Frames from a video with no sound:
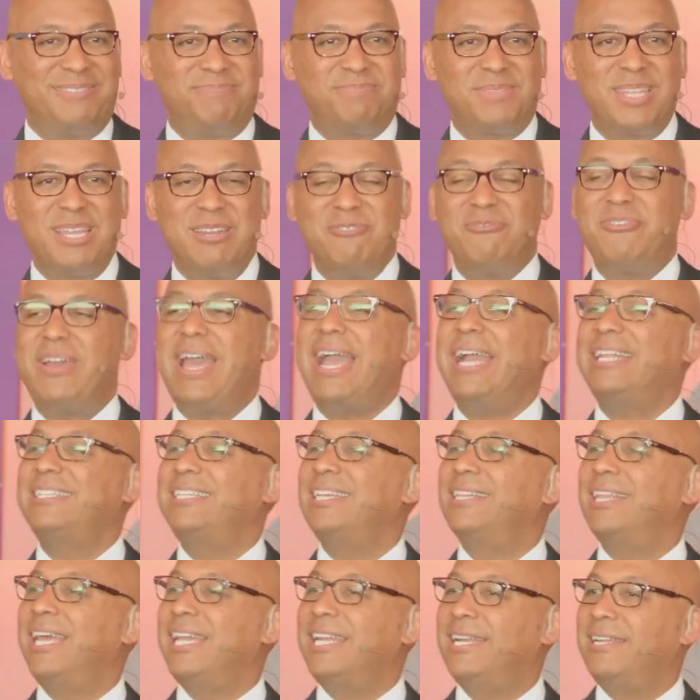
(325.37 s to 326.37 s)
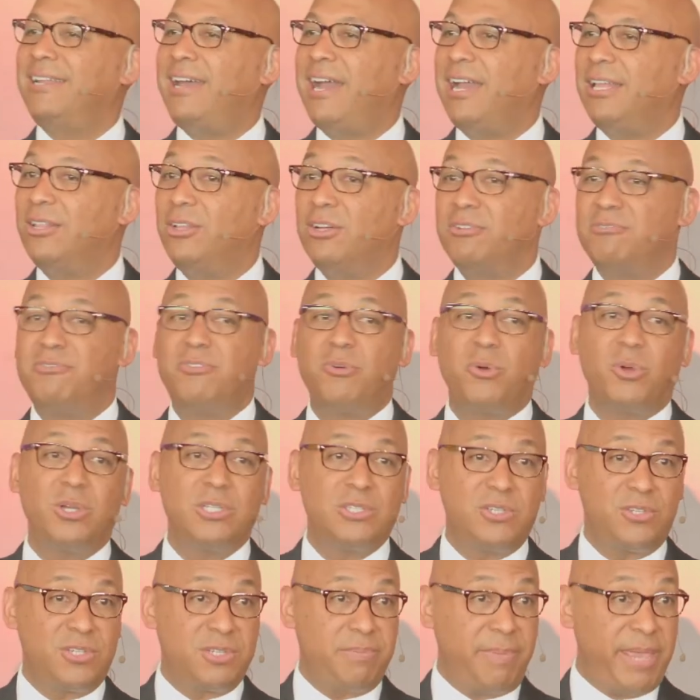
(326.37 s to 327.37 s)
In fact, Elaine and I look forward
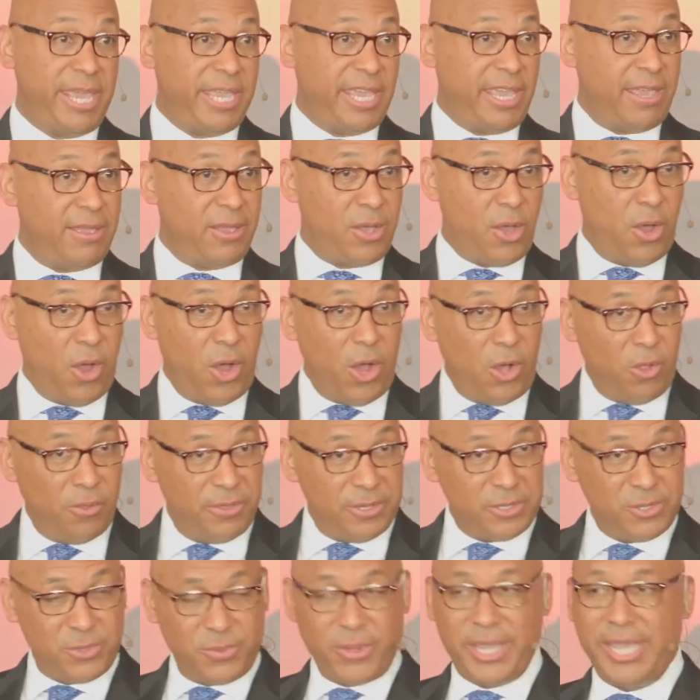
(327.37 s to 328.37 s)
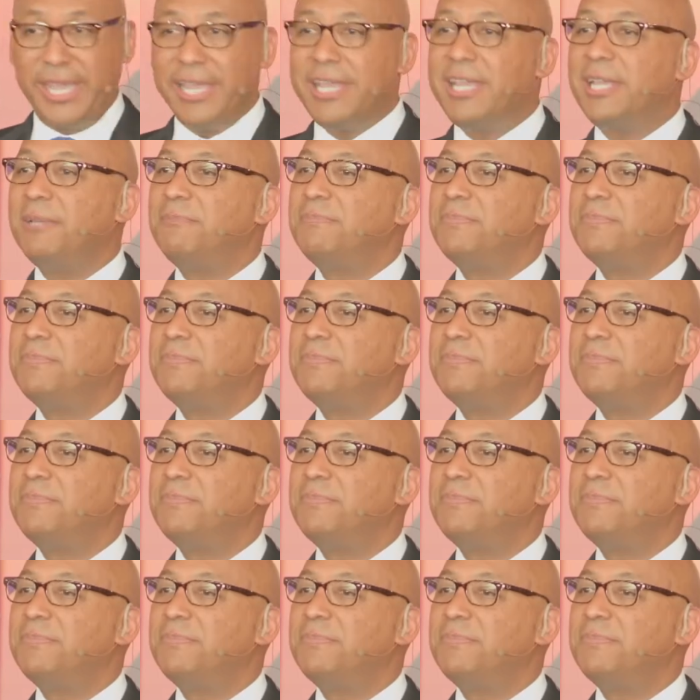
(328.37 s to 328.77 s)
to speaking all this week,